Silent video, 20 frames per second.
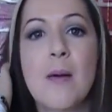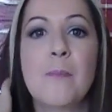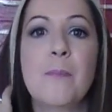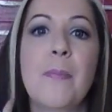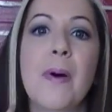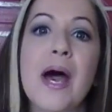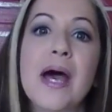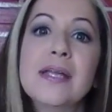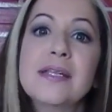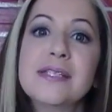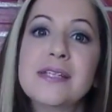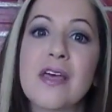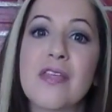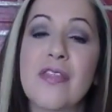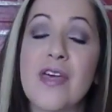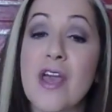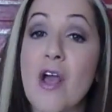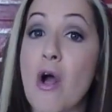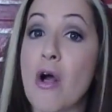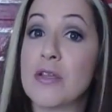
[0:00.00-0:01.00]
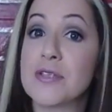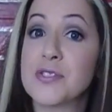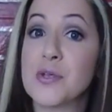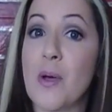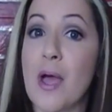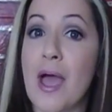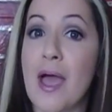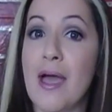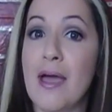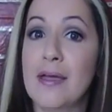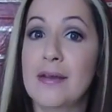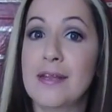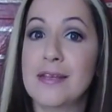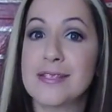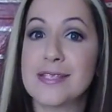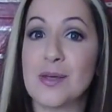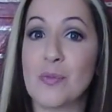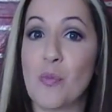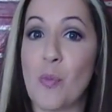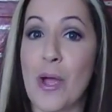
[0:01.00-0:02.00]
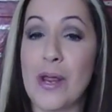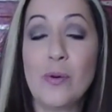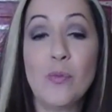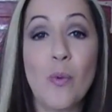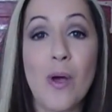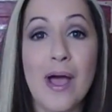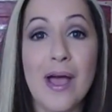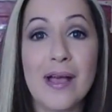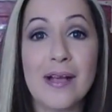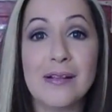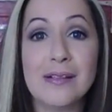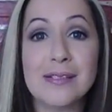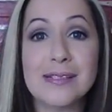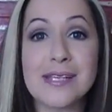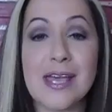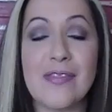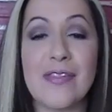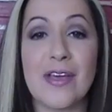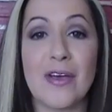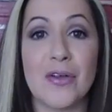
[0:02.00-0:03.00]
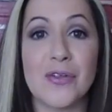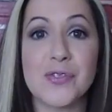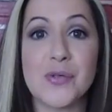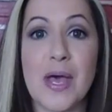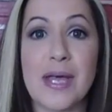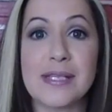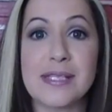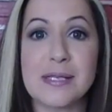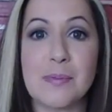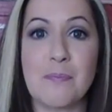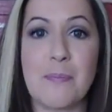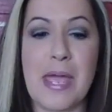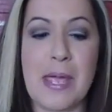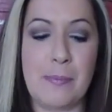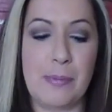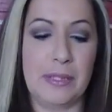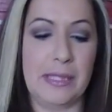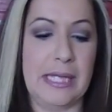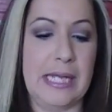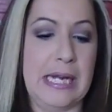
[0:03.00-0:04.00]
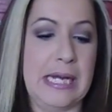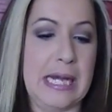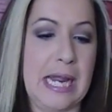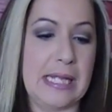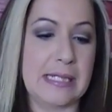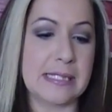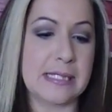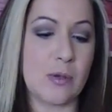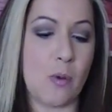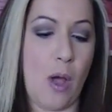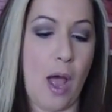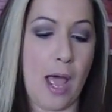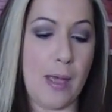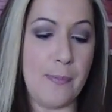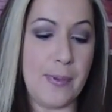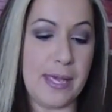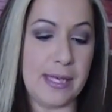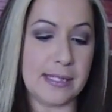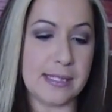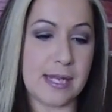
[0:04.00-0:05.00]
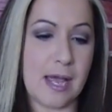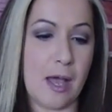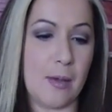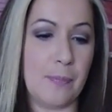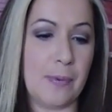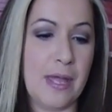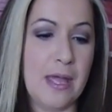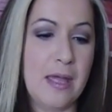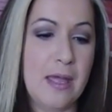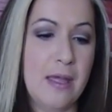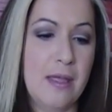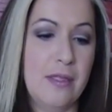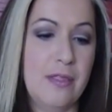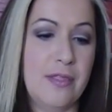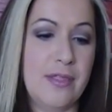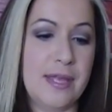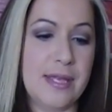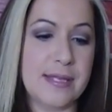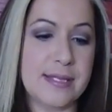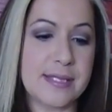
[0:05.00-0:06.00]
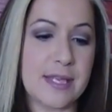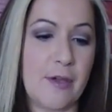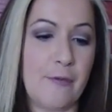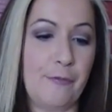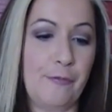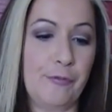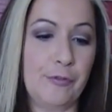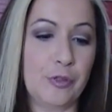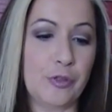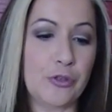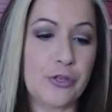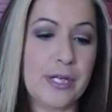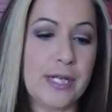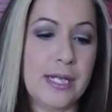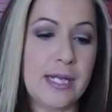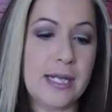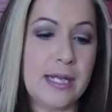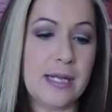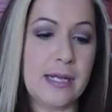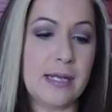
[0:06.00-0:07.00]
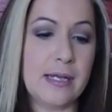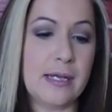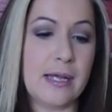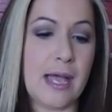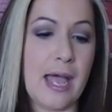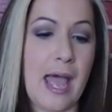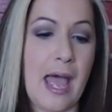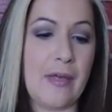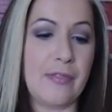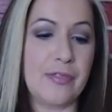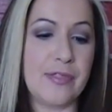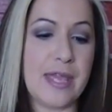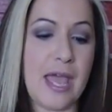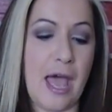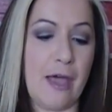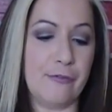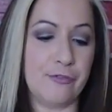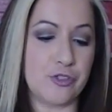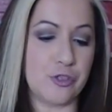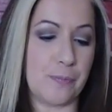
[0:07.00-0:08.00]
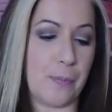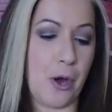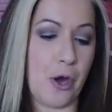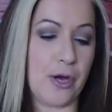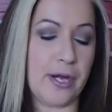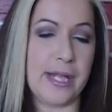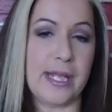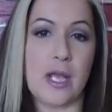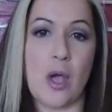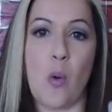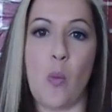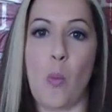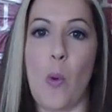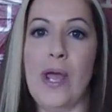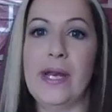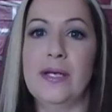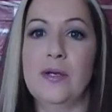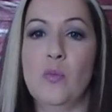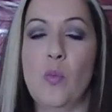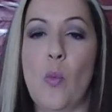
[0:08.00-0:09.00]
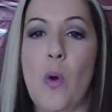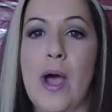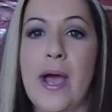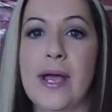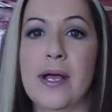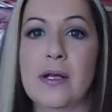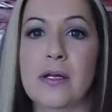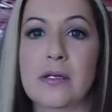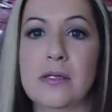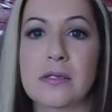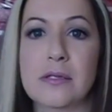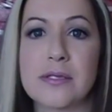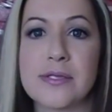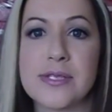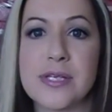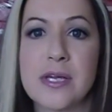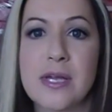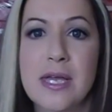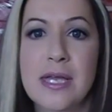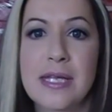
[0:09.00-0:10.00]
But they also had some Wet n Wild, and they also had some Maybelline, and so I picked up this Flirting at the After Party Wet n Wild